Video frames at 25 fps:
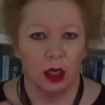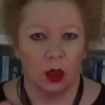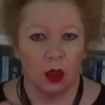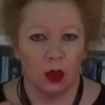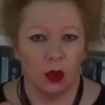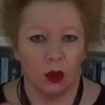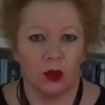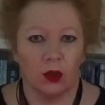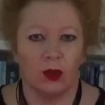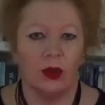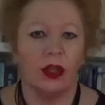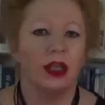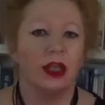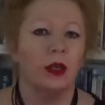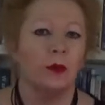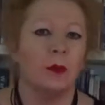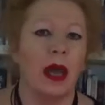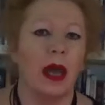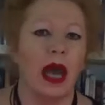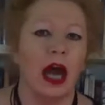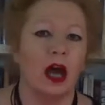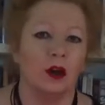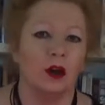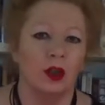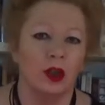Think
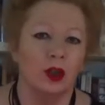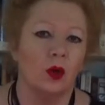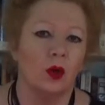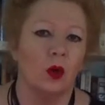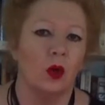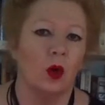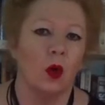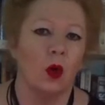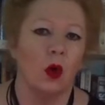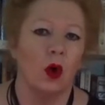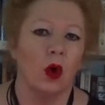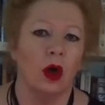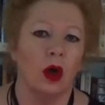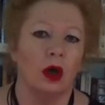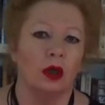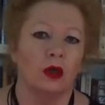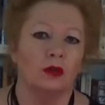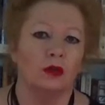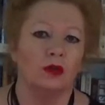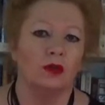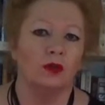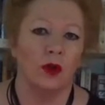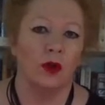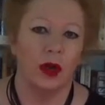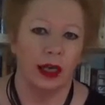about your
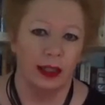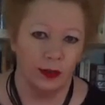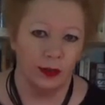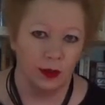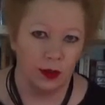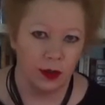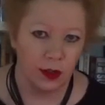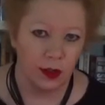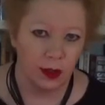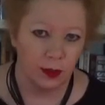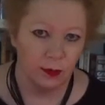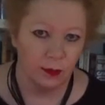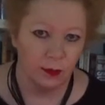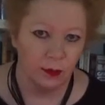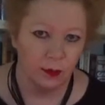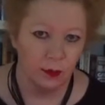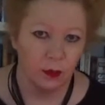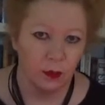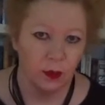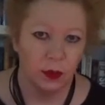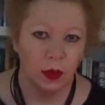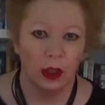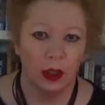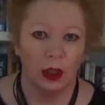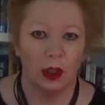friends,
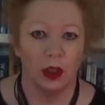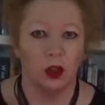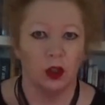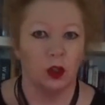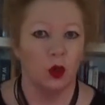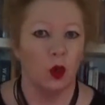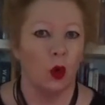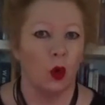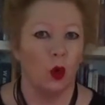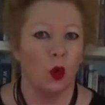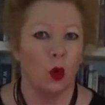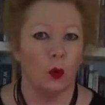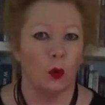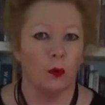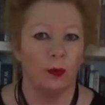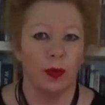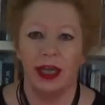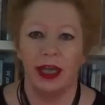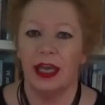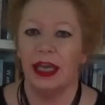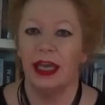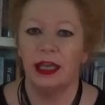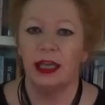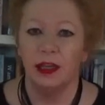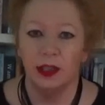your
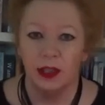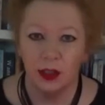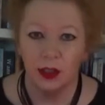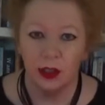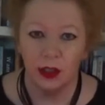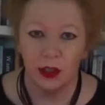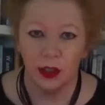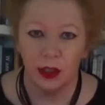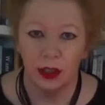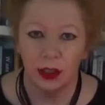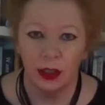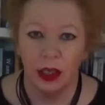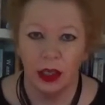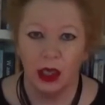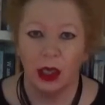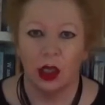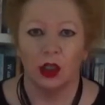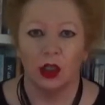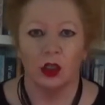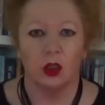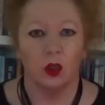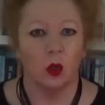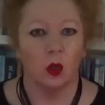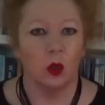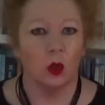peers,
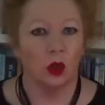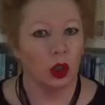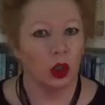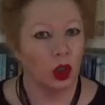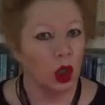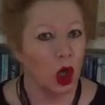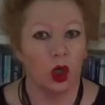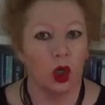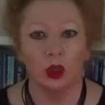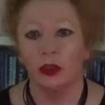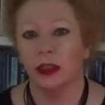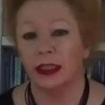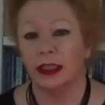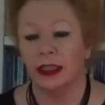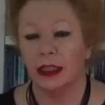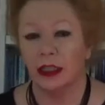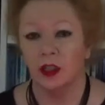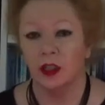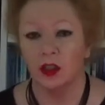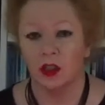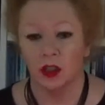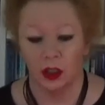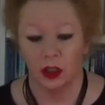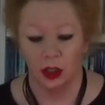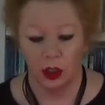your
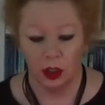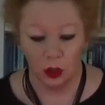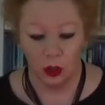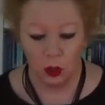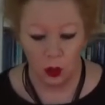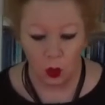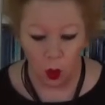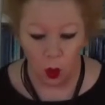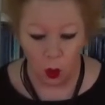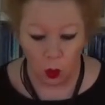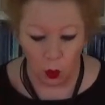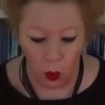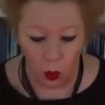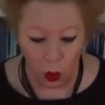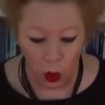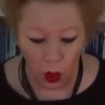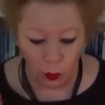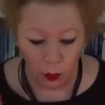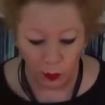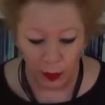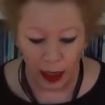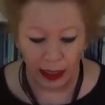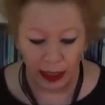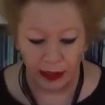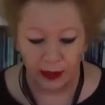colleagues, your
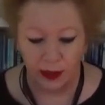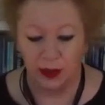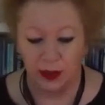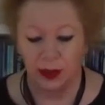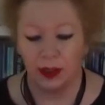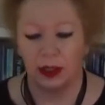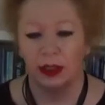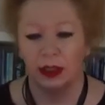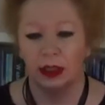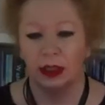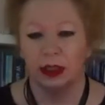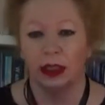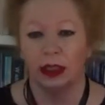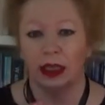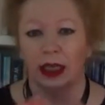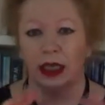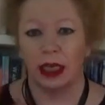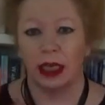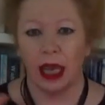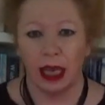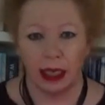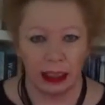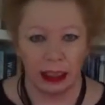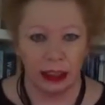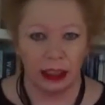workmates in
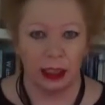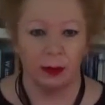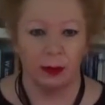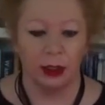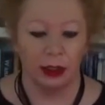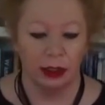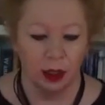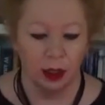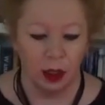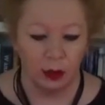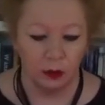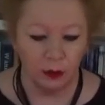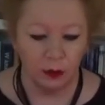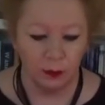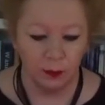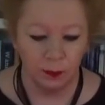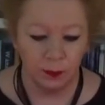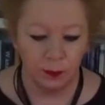academic life.